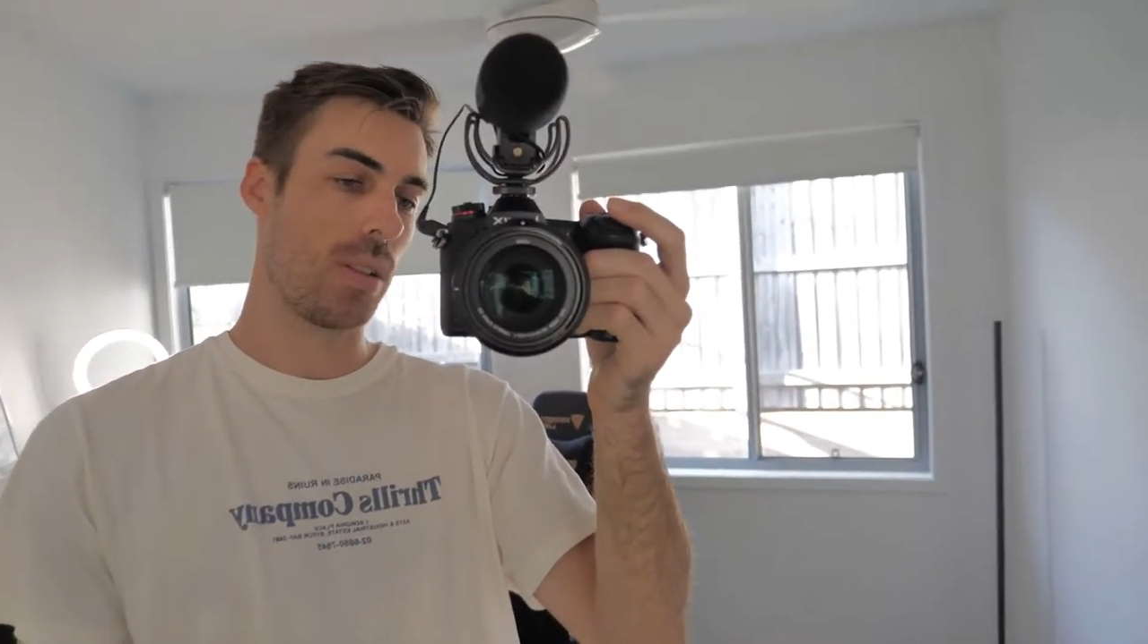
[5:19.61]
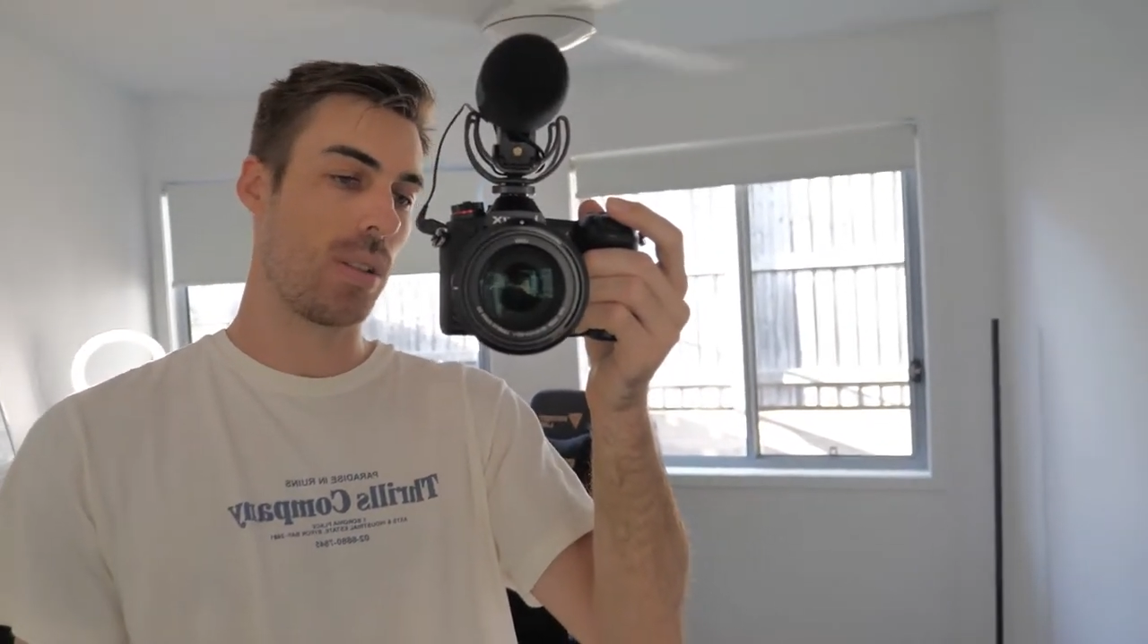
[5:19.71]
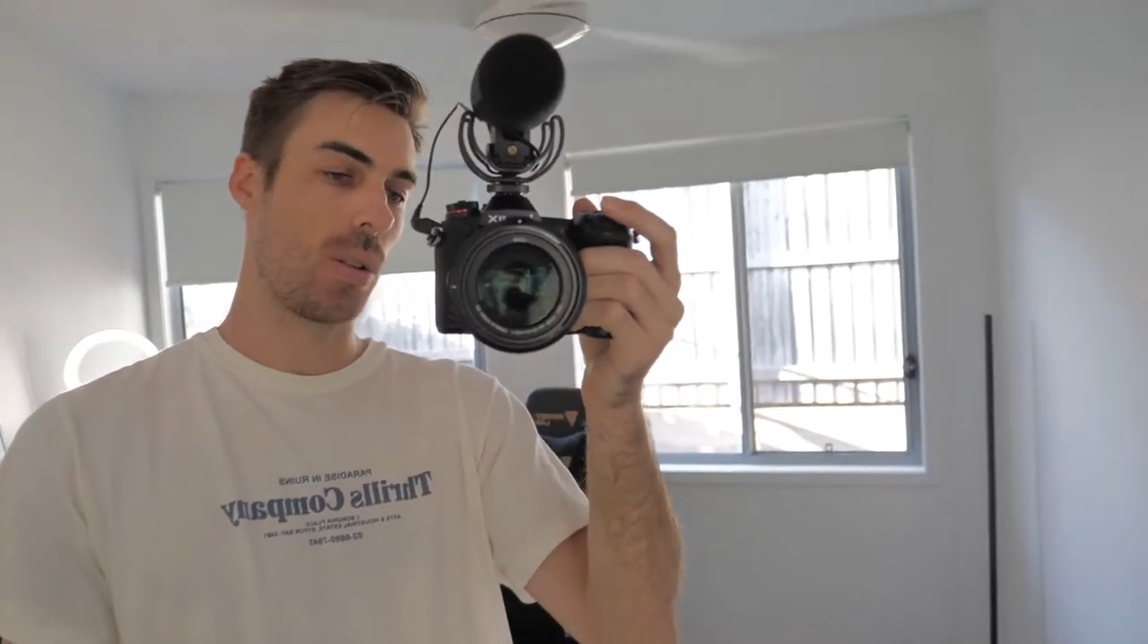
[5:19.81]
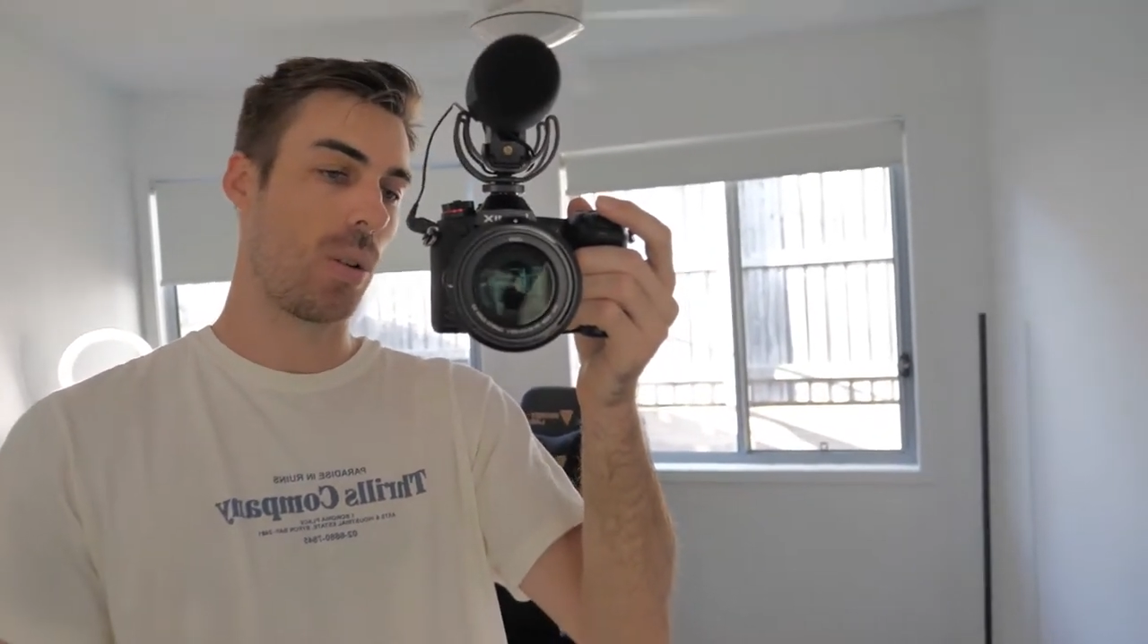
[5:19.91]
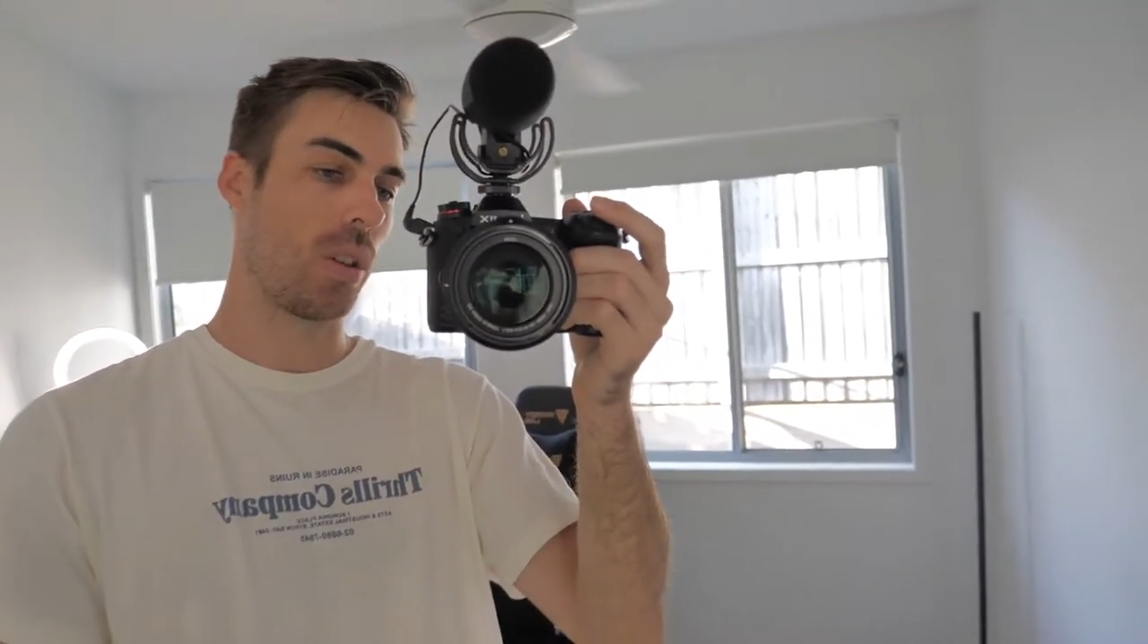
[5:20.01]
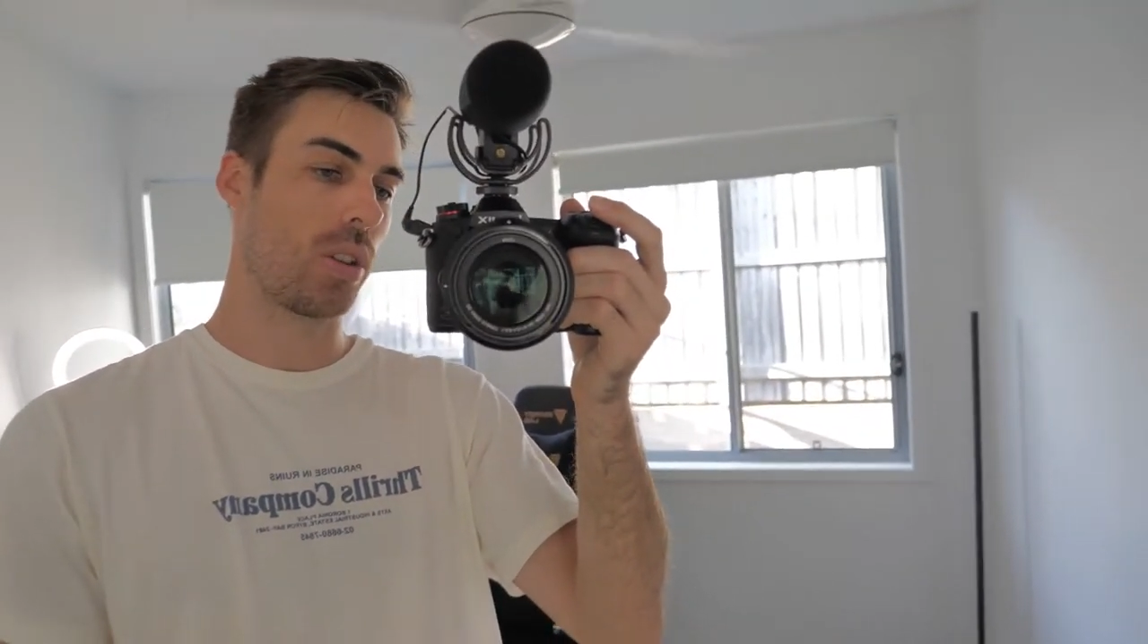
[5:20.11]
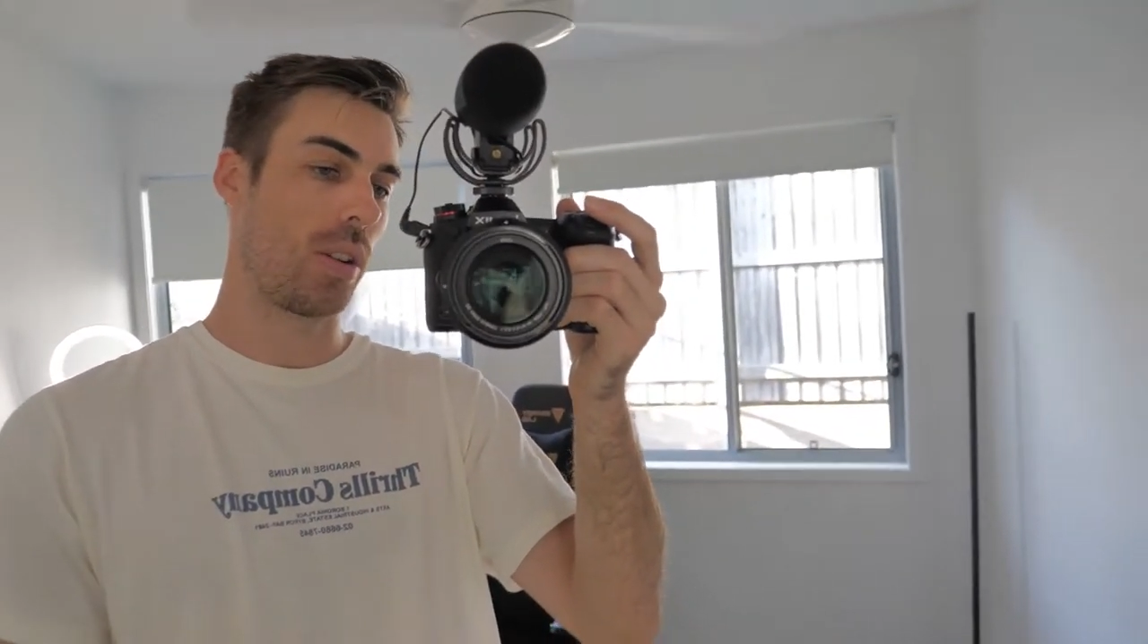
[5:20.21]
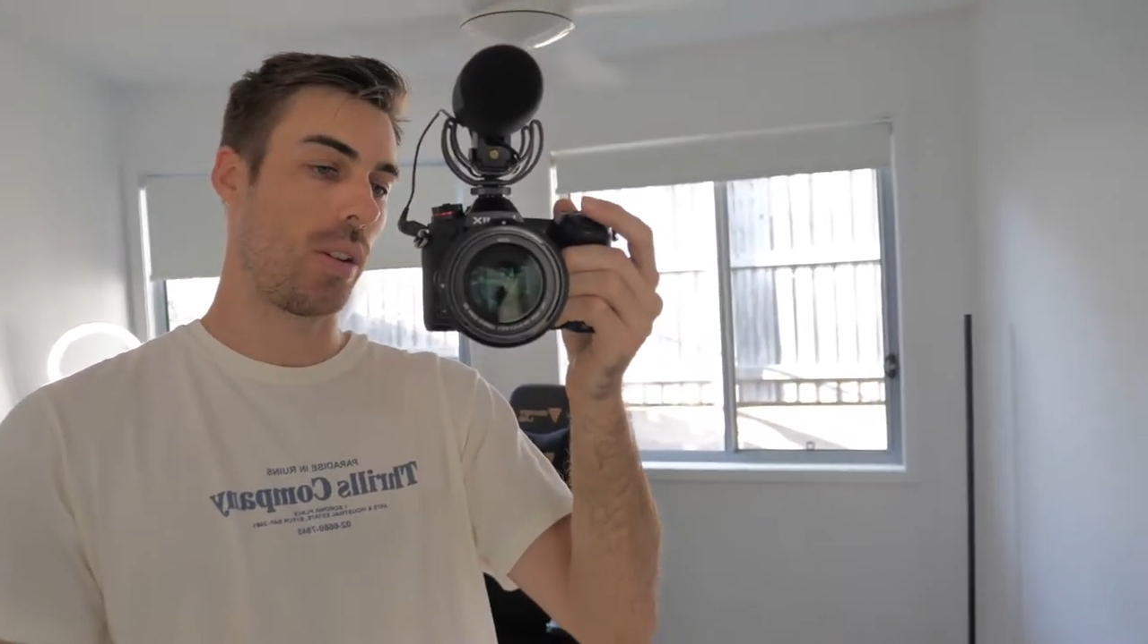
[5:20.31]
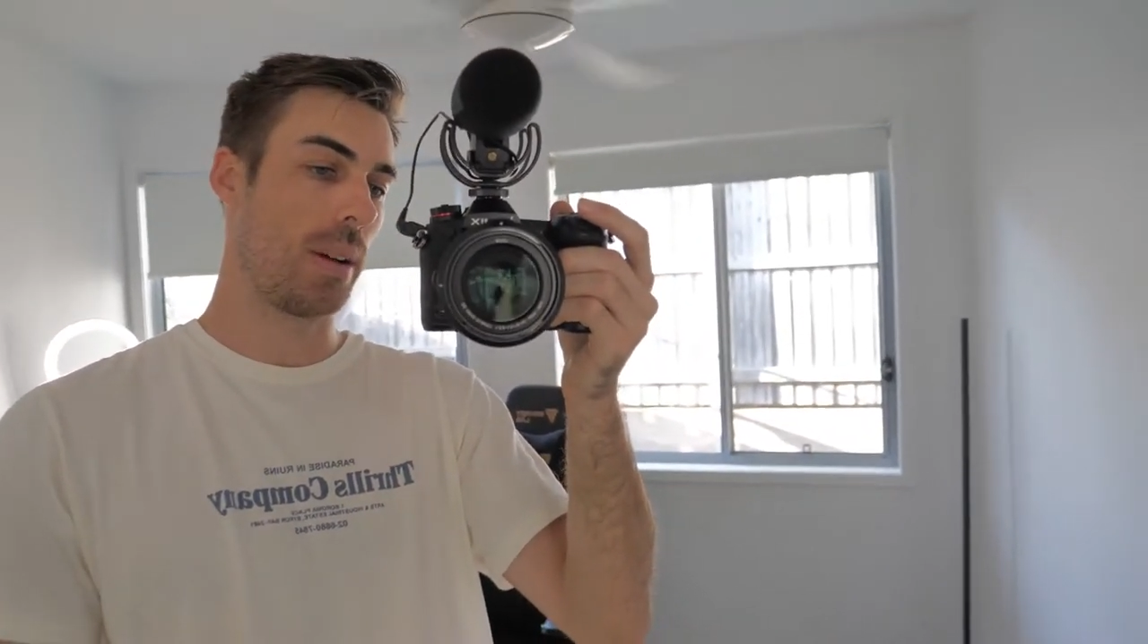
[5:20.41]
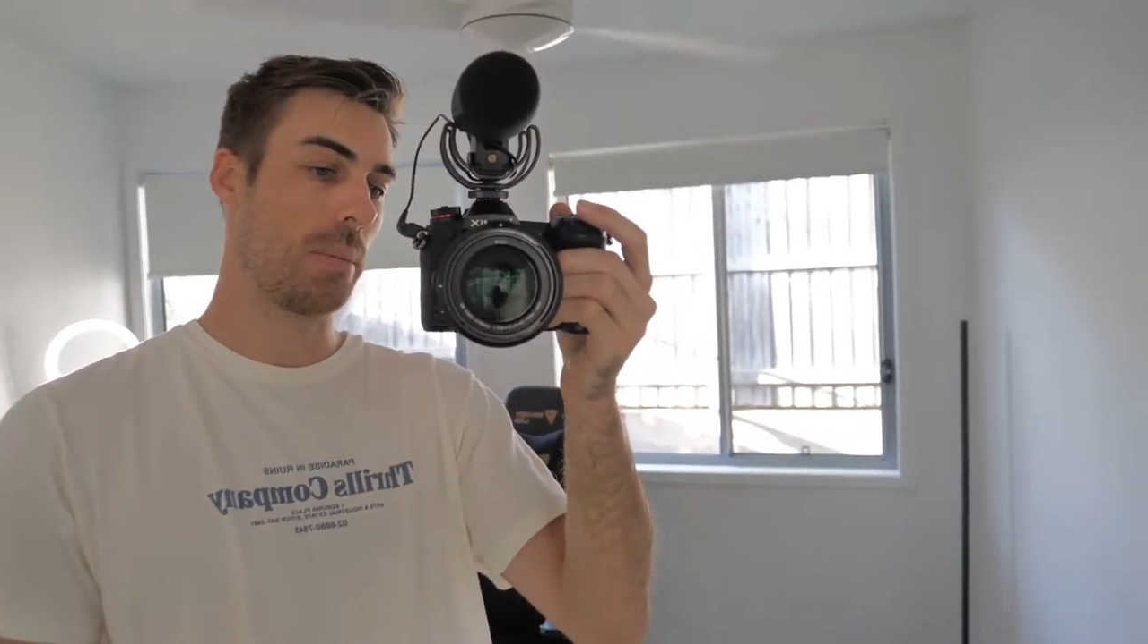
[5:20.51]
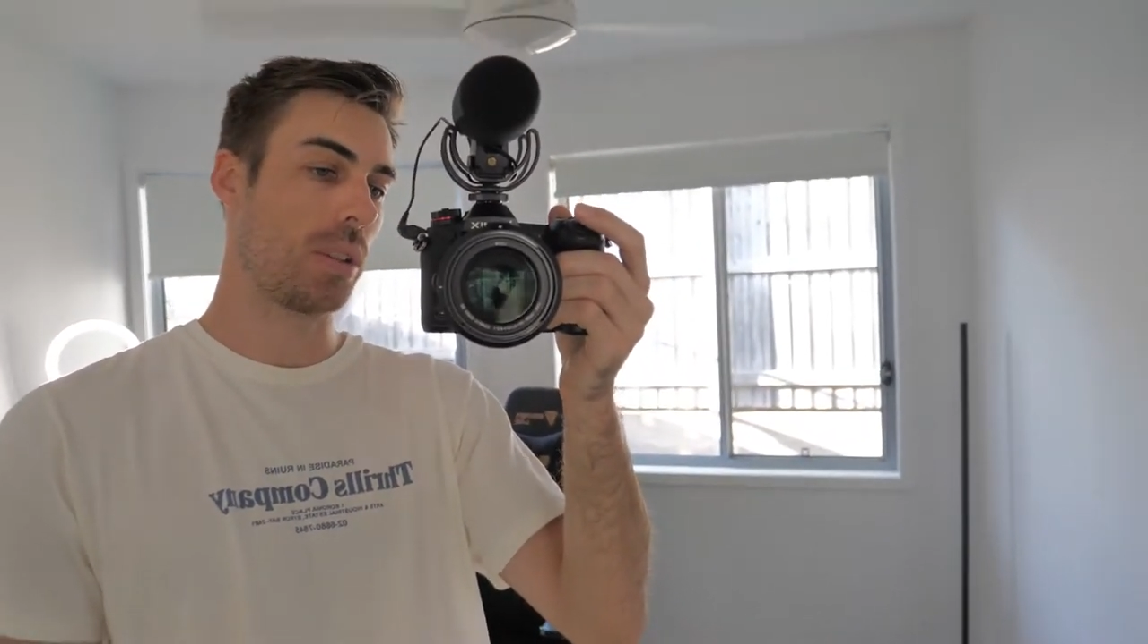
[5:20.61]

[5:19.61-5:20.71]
use all the time.